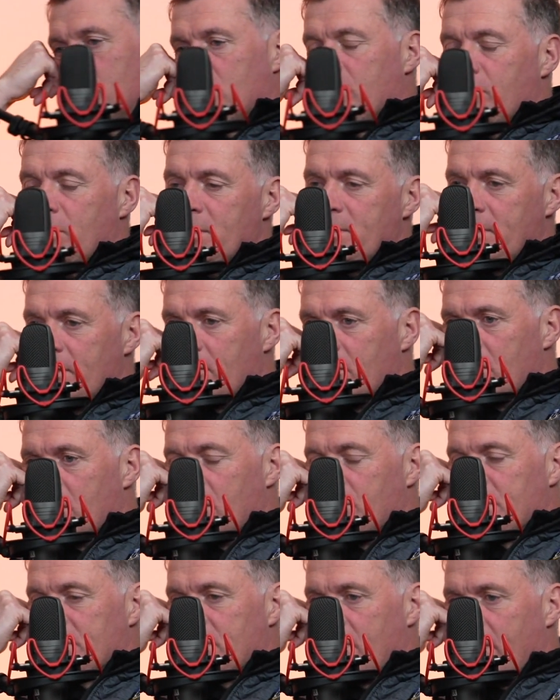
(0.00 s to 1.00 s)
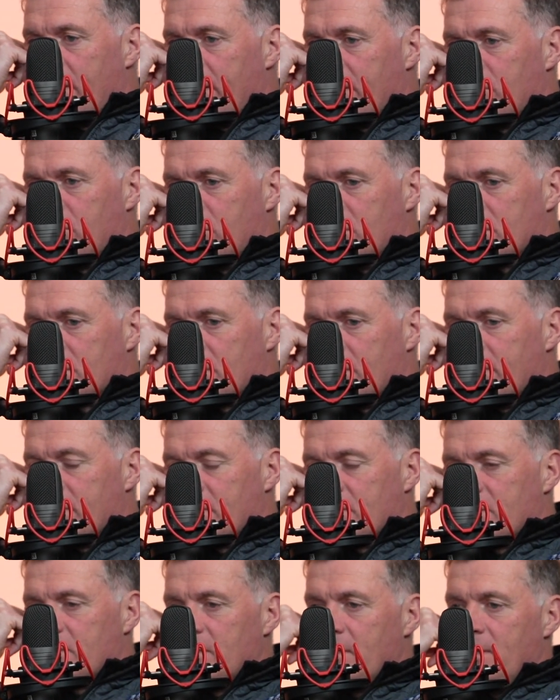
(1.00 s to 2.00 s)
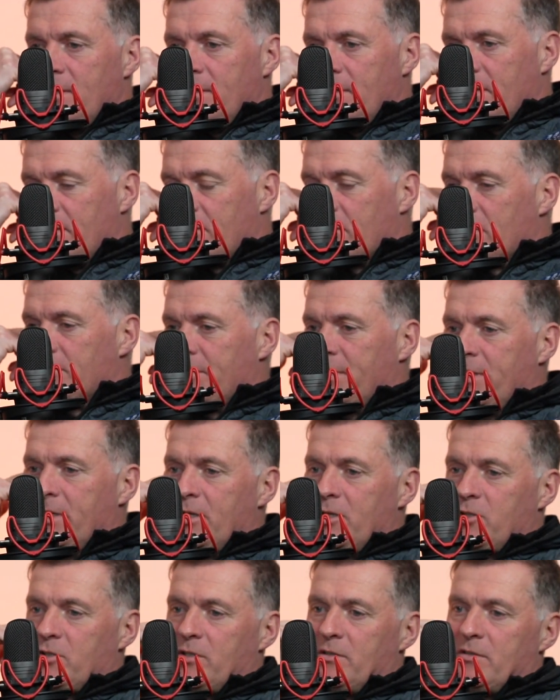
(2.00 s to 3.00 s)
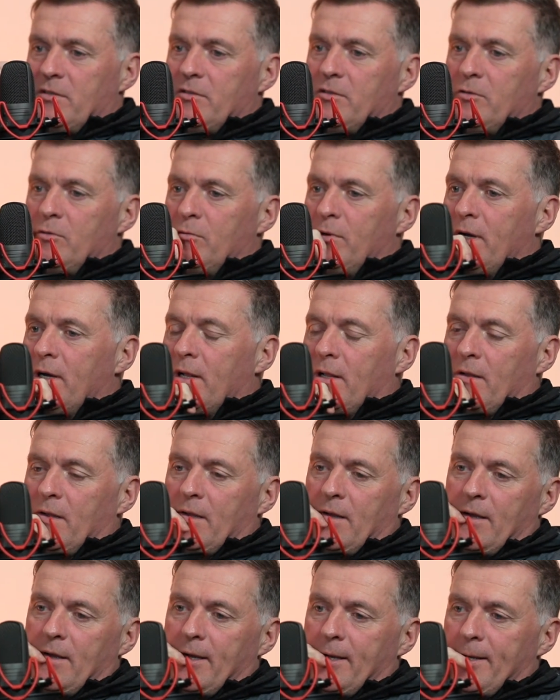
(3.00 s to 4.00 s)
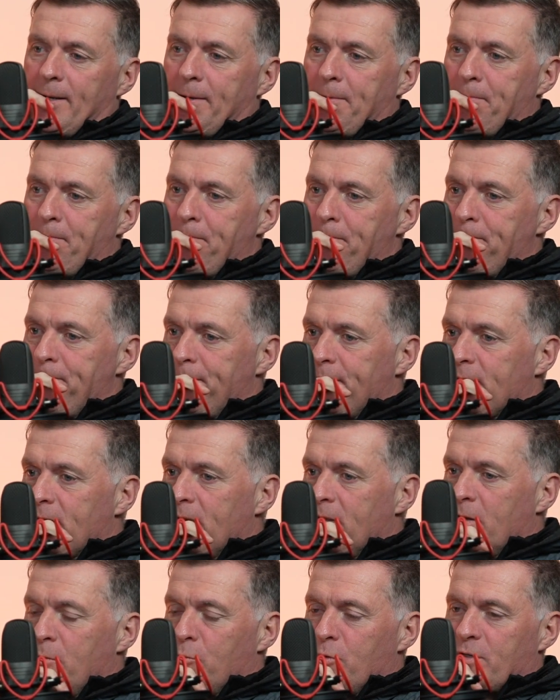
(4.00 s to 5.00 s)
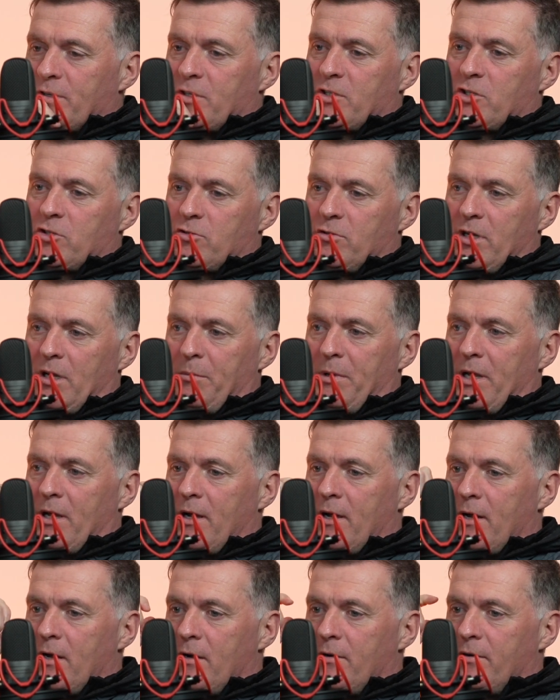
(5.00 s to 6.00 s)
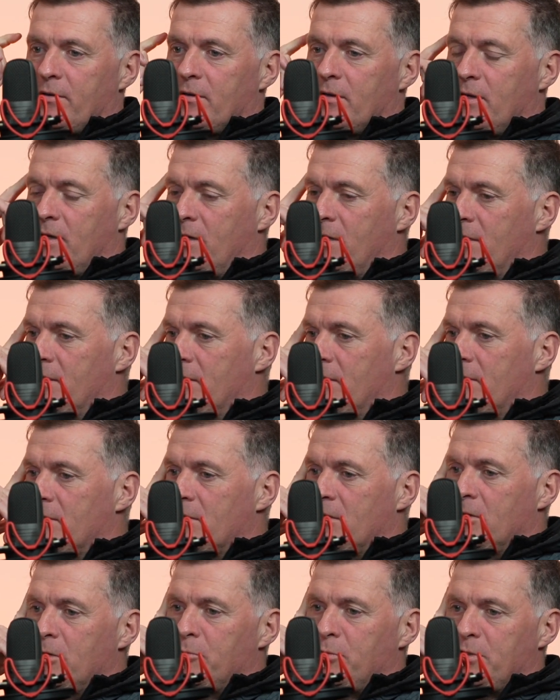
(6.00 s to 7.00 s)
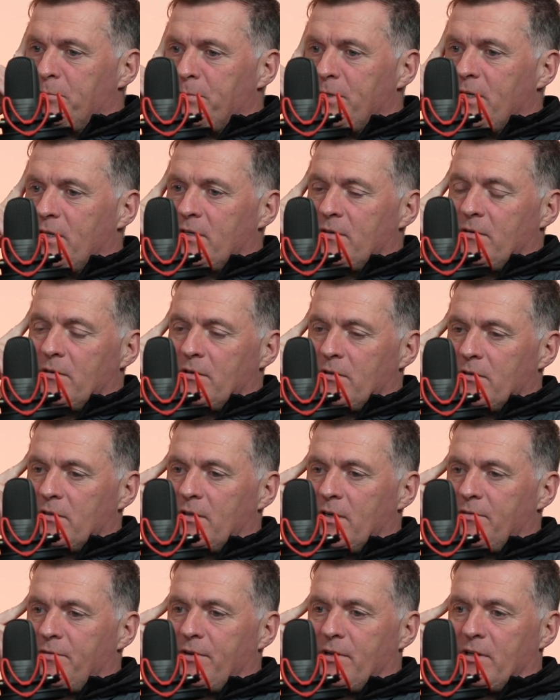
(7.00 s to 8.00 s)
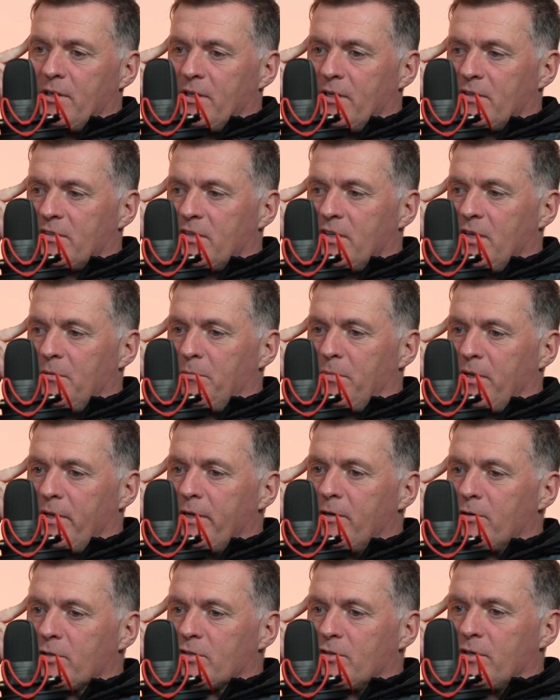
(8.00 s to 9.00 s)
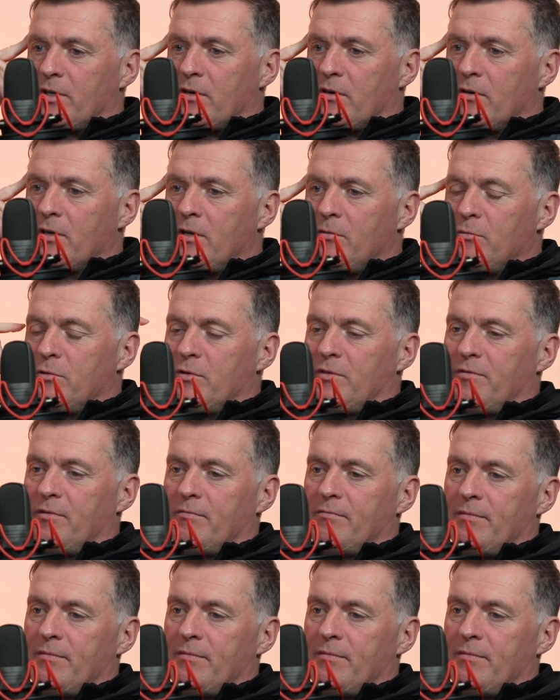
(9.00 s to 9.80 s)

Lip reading: the one thing I always had was I had a steely determination to do well, and I worked extremely hard, and I would be definitely a team player, so that I would